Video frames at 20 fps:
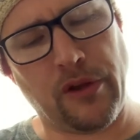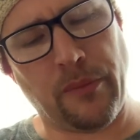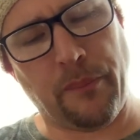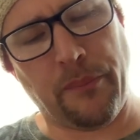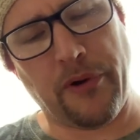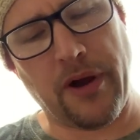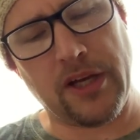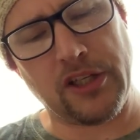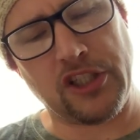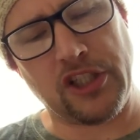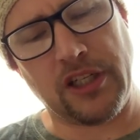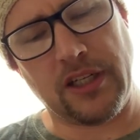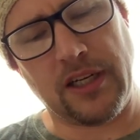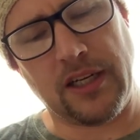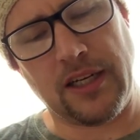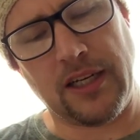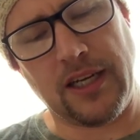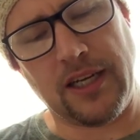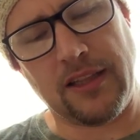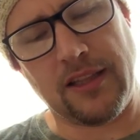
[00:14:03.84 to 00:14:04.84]

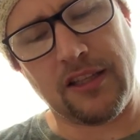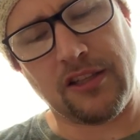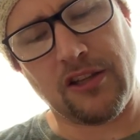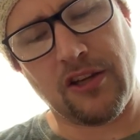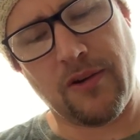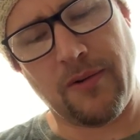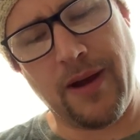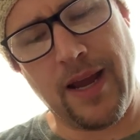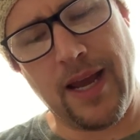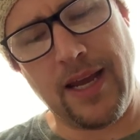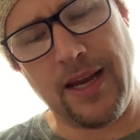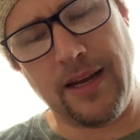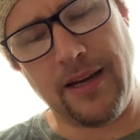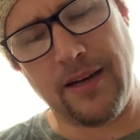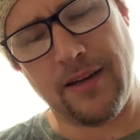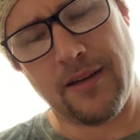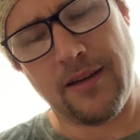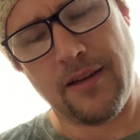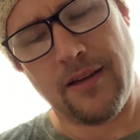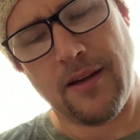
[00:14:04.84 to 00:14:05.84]
depression in the
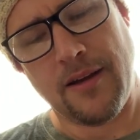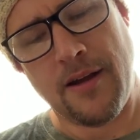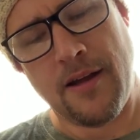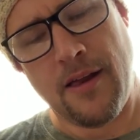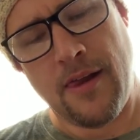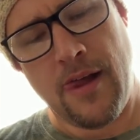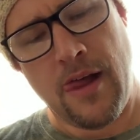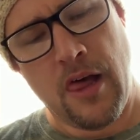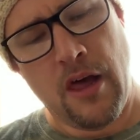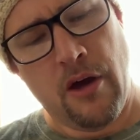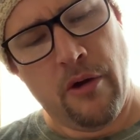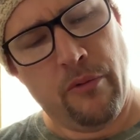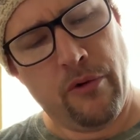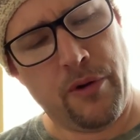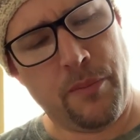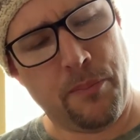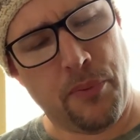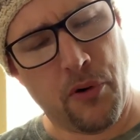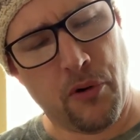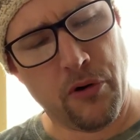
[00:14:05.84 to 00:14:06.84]
terrain,
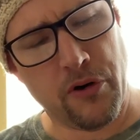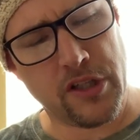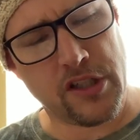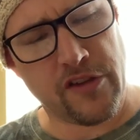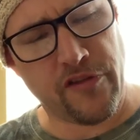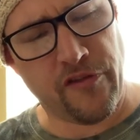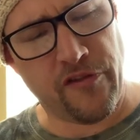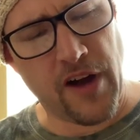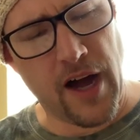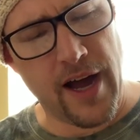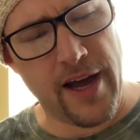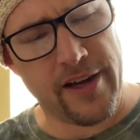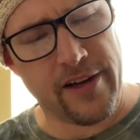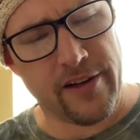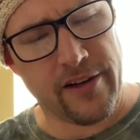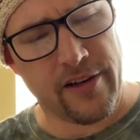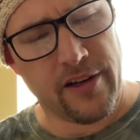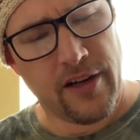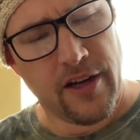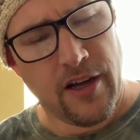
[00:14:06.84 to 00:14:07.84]
would pour its
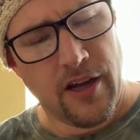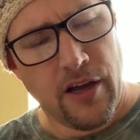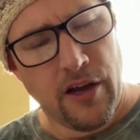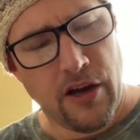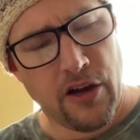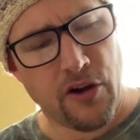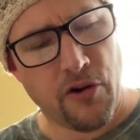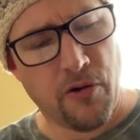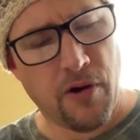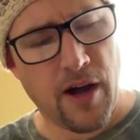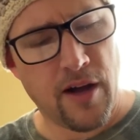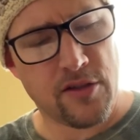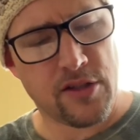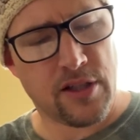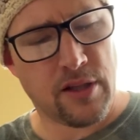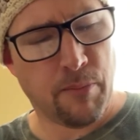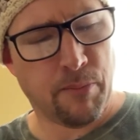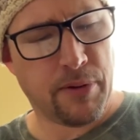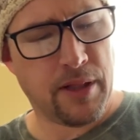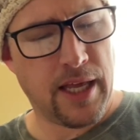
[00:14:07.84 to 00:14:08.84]
fire across
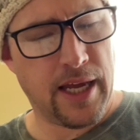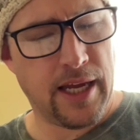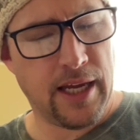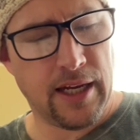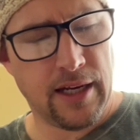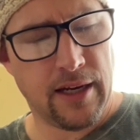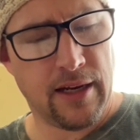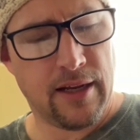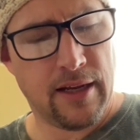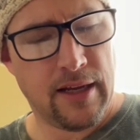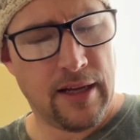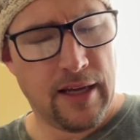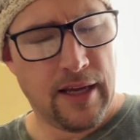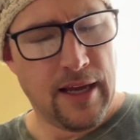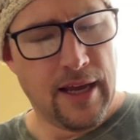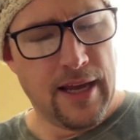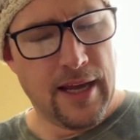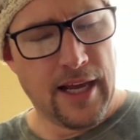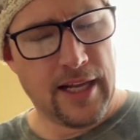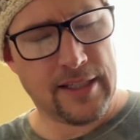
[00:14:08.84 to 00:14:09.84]
the plain,
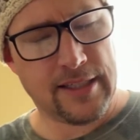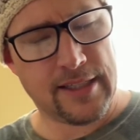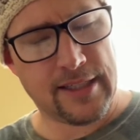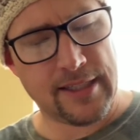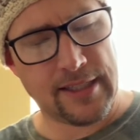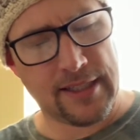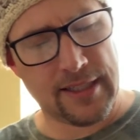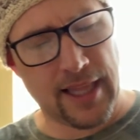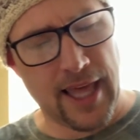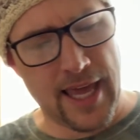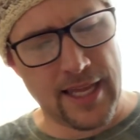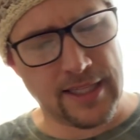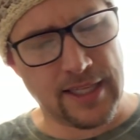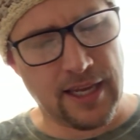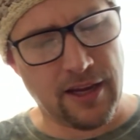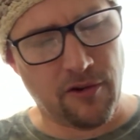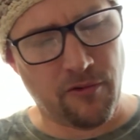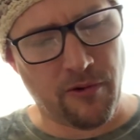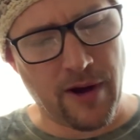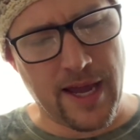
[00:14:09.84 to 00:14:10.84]
its
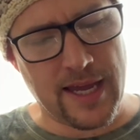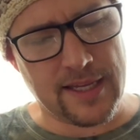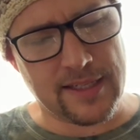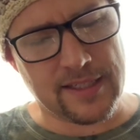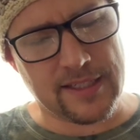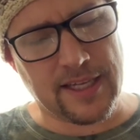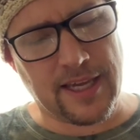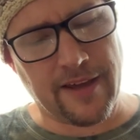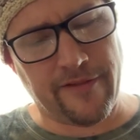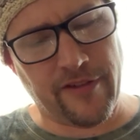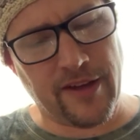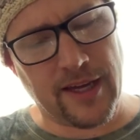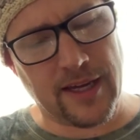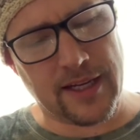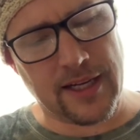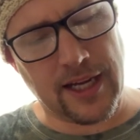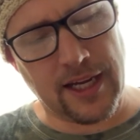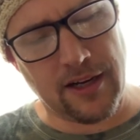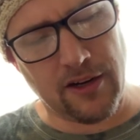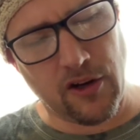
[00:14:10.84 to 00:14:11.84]
slanting rays giving
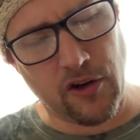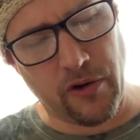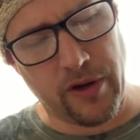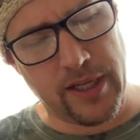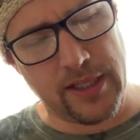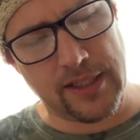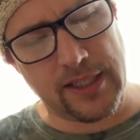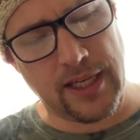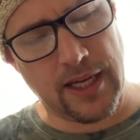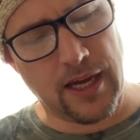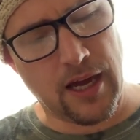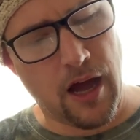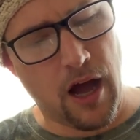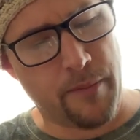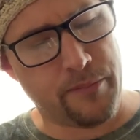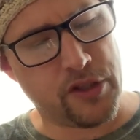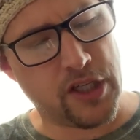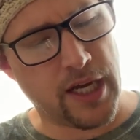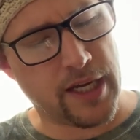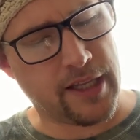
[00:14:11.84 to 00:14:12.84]
an increasing
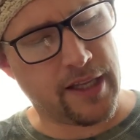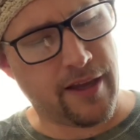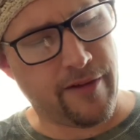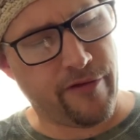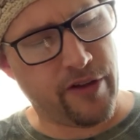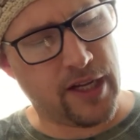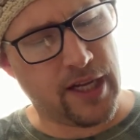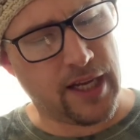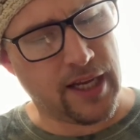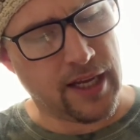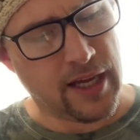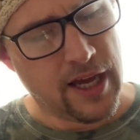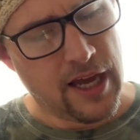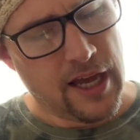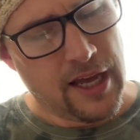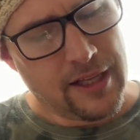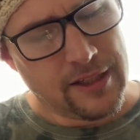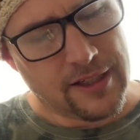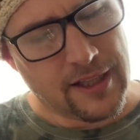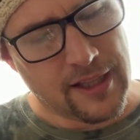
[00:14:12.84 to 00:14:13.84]
objectivity
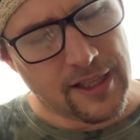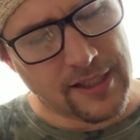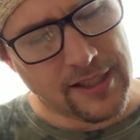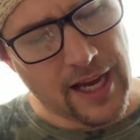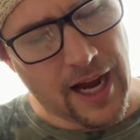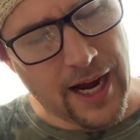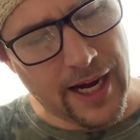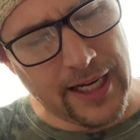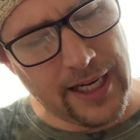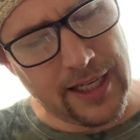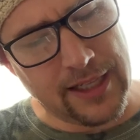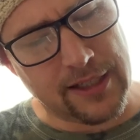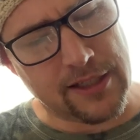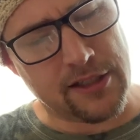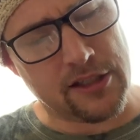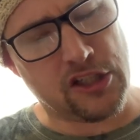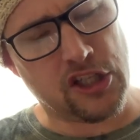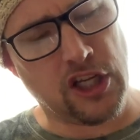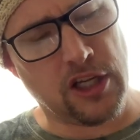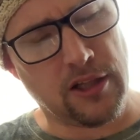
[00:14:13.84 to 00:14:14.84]
to the
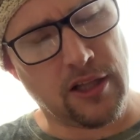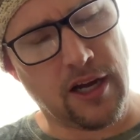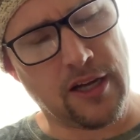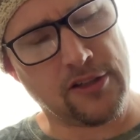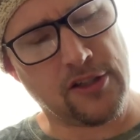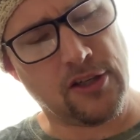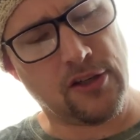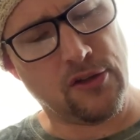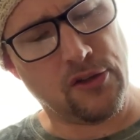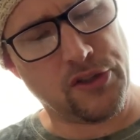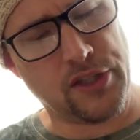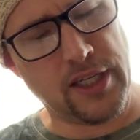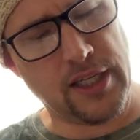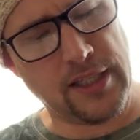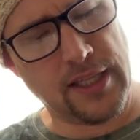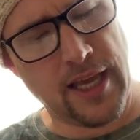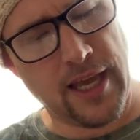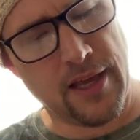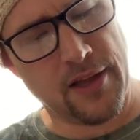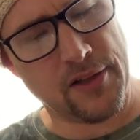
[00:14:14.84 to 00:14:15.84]
tiniest geological
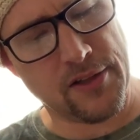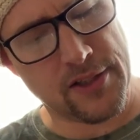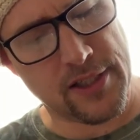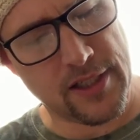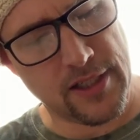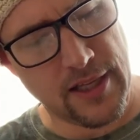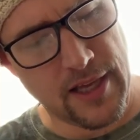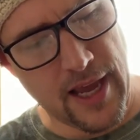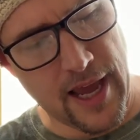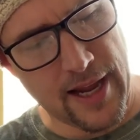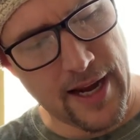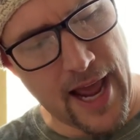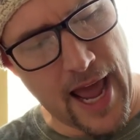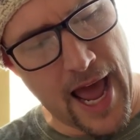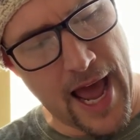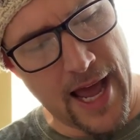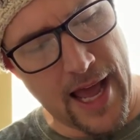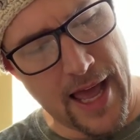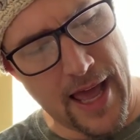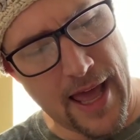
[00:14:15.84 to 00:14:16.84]
details and
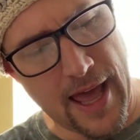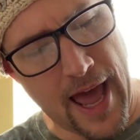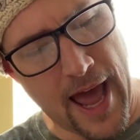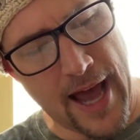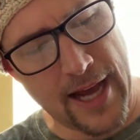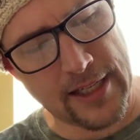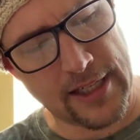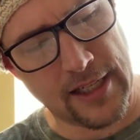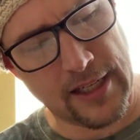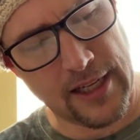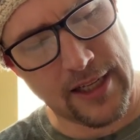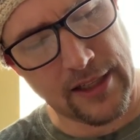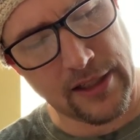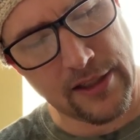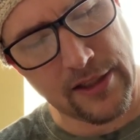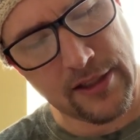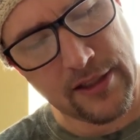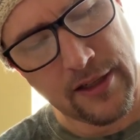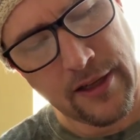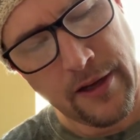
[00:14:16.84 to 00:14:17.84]

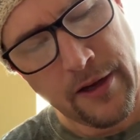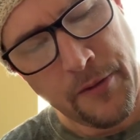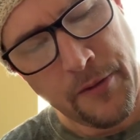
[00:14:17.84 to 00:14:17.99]
accidents,